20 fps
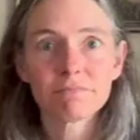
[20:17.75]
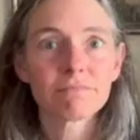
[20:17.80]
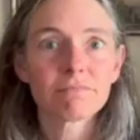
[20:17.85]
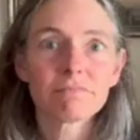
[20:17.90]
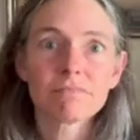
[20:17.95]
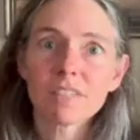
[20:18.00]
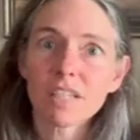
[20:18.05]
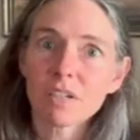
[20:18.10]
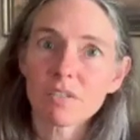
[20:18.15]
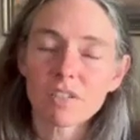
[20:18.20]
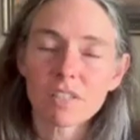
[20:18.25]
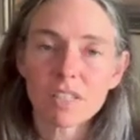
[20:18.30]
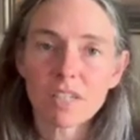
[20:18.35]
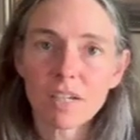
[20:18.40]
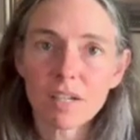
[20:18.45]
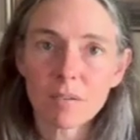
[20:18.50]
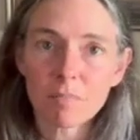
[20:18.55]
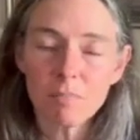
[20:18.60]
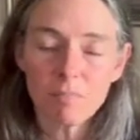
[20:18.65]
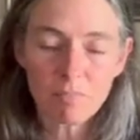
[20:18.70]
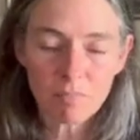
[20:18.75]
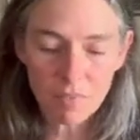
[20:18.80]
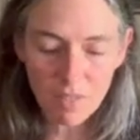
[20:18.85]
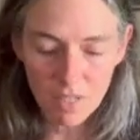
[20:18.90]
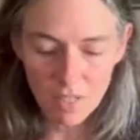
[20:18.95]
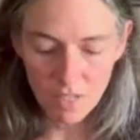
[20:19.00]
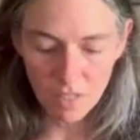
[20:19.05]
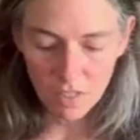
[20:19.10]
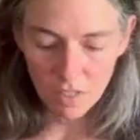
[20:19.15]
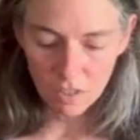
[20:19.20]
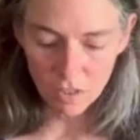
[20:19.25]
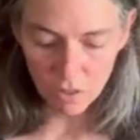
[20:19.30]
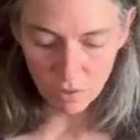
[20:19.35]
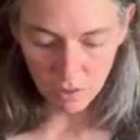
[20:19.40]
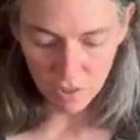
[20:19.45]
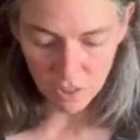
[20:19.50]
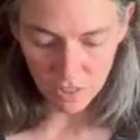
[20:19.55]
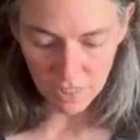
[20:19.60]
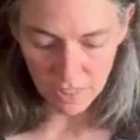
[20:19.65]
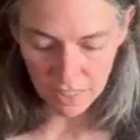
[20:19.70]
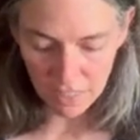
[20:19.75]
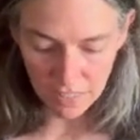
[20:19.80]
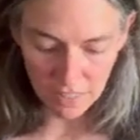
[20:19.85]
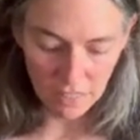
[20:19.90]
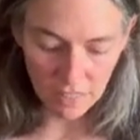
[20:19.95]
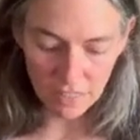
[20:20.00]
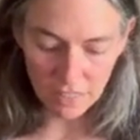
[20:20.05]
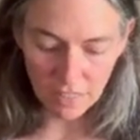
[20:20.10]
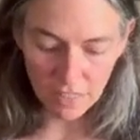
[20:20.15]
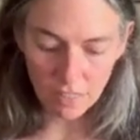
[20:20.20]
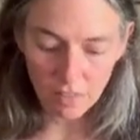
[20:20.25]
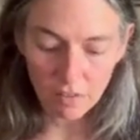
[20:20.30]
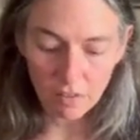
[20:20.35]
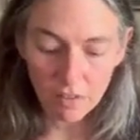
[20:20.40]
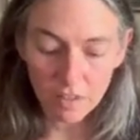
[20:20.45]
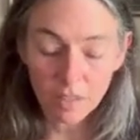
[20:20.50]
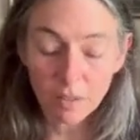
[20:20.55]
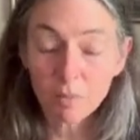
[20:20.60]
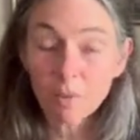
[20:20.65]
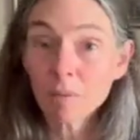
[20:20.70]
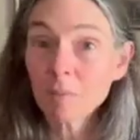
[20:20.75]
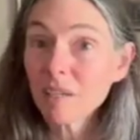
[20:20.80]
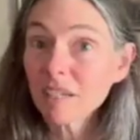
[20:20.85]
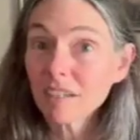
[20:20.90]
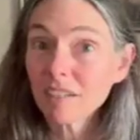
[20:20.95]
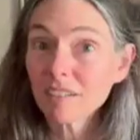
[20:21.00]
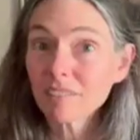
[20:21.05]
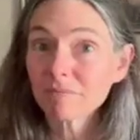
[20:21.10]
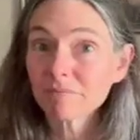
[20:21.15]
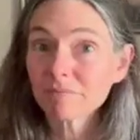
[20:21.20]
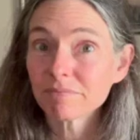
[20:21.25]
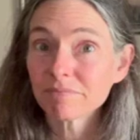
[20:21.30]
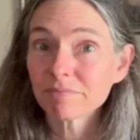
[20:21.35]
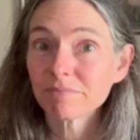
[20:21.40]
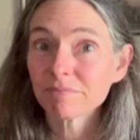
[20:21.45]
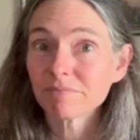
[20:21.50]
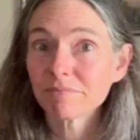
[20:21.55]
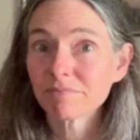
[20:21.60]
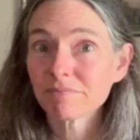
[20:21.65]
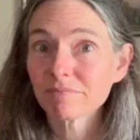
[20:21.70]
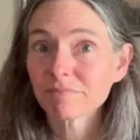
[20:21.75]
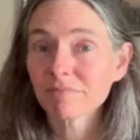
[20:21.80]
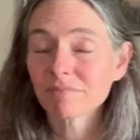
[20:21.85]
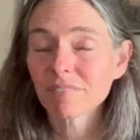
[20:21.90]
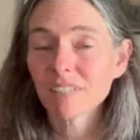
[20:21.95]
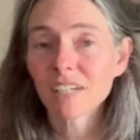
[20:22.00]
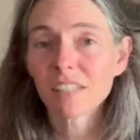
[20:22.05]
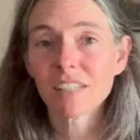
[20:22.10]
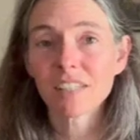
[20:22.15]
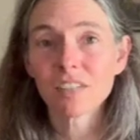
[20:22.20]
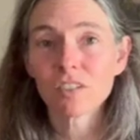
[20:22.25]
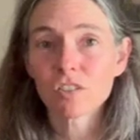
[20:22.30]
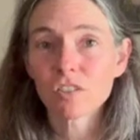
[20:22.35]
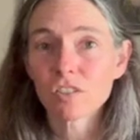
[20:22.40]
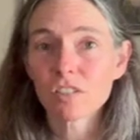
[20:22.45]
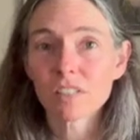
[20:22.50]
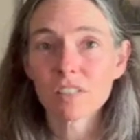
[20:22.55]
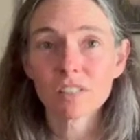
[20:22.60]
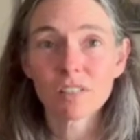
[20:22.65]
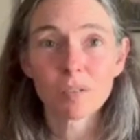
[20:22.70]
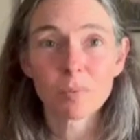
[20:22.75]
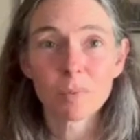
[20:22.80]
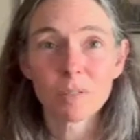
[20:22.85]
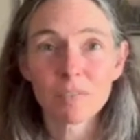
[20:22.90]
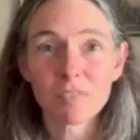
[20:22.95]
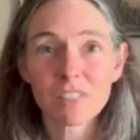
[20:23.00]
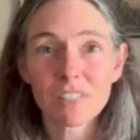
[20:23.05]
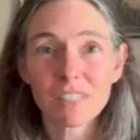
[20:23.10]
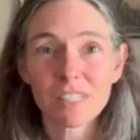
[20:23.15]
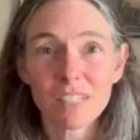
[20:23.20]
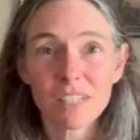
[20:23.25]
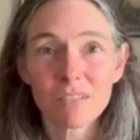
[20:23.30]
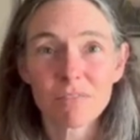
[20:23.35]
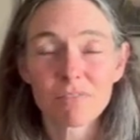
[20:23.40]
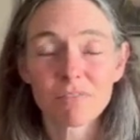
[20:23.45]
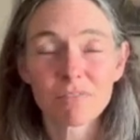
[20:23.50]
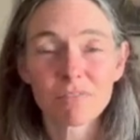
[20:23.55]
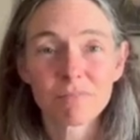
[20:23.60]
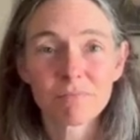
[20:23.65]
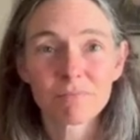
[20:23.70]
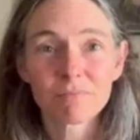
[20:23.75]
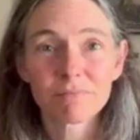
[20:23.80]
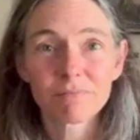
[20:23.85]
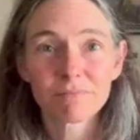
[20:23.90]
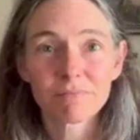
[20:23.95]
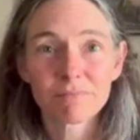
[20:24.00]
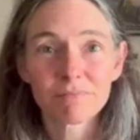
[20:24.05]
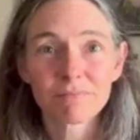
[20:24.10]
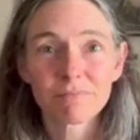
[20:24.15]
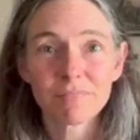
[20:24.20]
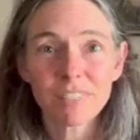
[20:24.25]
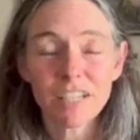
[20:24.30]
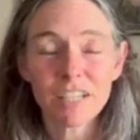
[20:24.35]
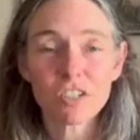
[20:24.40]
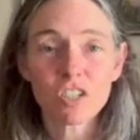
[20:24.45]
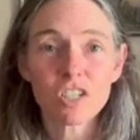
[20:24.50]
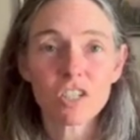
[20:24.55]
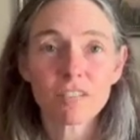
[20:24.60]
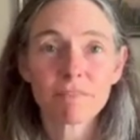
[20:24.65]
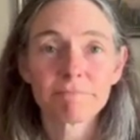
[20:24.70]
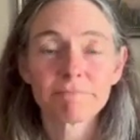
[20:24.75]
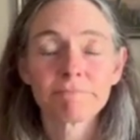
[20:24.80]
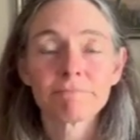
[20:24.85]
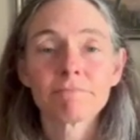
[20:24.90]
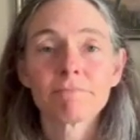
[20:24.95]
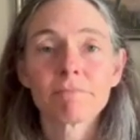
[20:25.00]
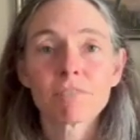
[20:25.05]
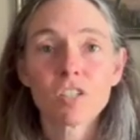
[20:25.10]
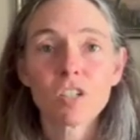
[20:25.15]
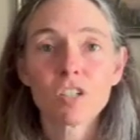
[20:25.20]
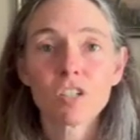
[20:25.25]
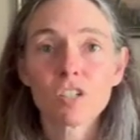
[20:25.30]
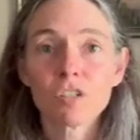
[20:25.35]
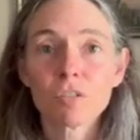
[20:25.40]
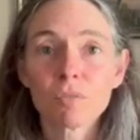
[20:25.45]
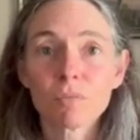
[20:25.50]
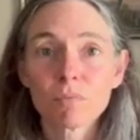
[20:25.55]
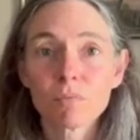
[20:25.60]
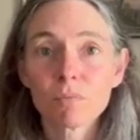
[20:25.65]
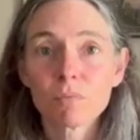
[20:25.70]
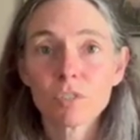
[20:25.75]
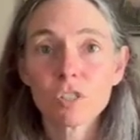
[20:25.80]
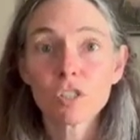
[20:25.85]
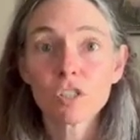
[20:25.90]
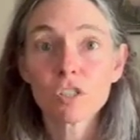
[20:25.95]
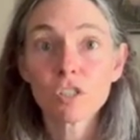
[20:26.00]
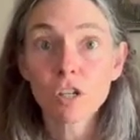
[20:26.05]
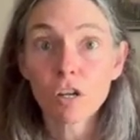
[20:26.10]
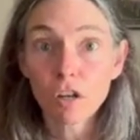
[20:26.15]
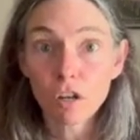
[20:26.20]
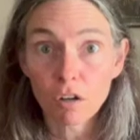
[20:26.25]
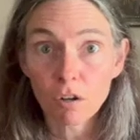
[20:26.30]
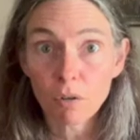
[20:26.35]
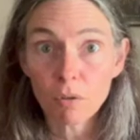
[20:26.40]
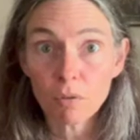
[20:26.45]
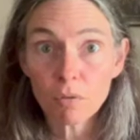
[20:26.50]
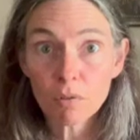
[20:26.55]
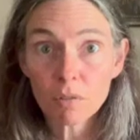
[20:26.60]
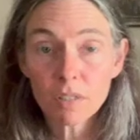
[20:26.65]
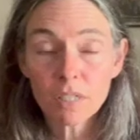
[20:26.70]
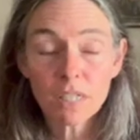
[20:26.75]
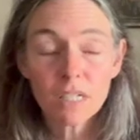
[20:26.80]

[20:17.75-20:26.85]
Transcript: down to the hem. So I just need to decide how long I want to make it. And then there's just a little bit of a sleeve edging to do. So